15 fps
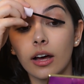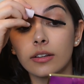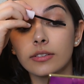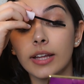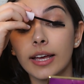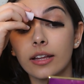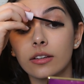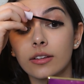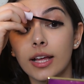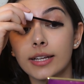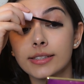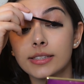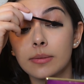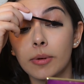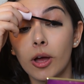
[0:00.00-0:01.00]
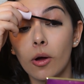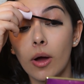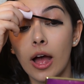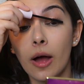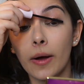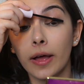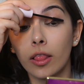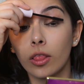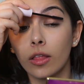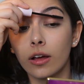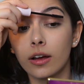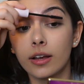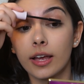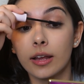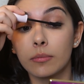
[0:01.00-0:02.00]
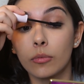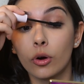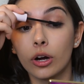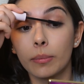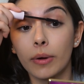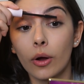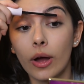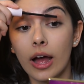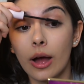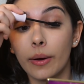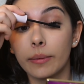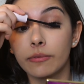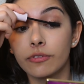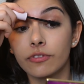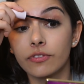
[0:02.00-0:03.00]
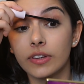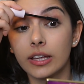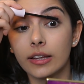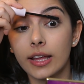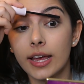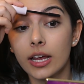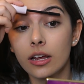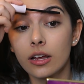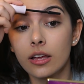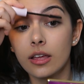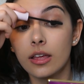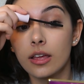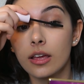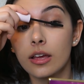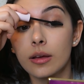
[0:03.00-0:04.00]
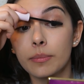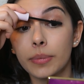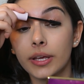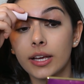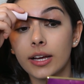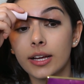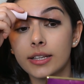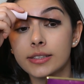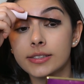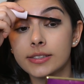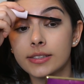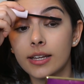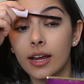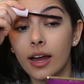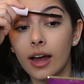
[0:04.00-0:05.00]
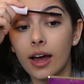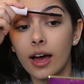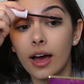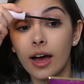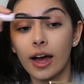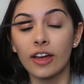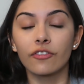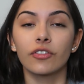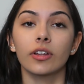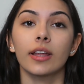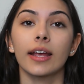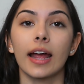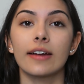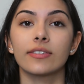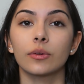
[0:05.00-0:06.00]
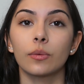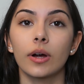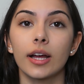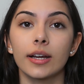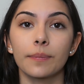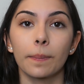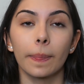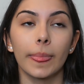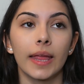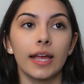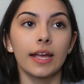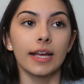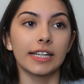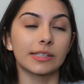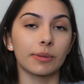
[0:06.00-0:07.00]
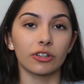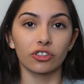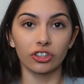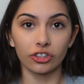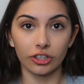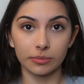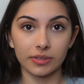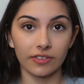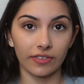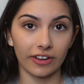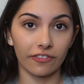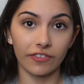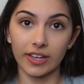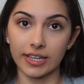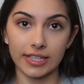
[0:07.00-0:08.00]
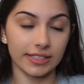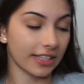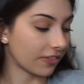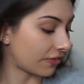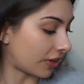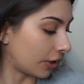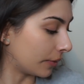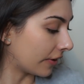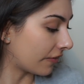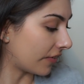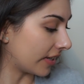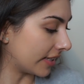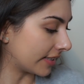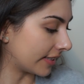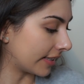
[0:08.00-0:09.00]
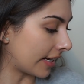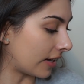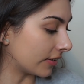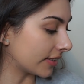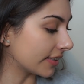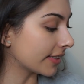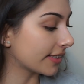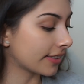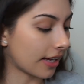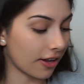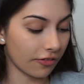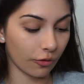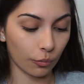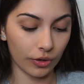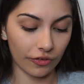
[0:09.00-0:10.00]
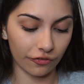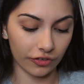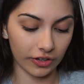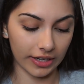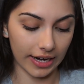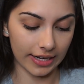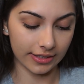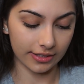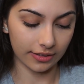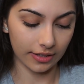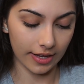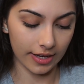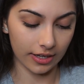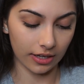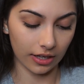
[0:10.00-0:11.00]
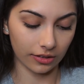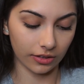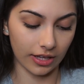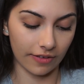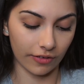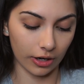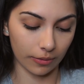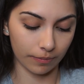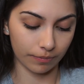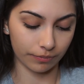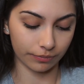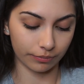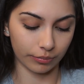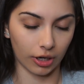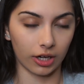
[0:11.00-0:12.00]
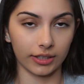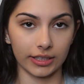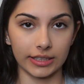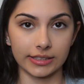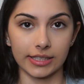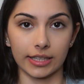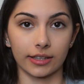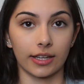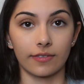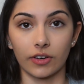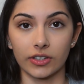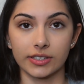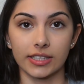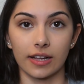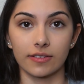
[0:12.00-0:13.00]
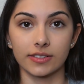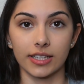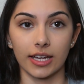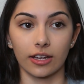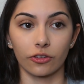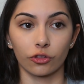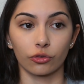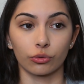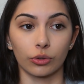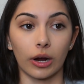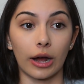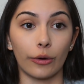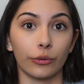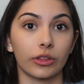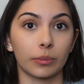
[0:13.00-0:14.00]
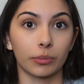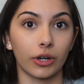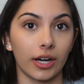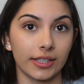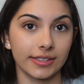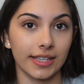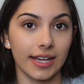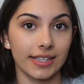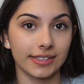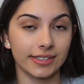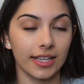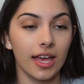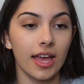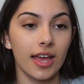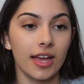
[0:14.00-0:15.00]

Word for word: like less about how I look and more about how I'm feeling because I feel like everyone, especially in terms of like fitness and following fitness accounts and stuff, we forget to like love our bodies and love ourselves like throughout the process.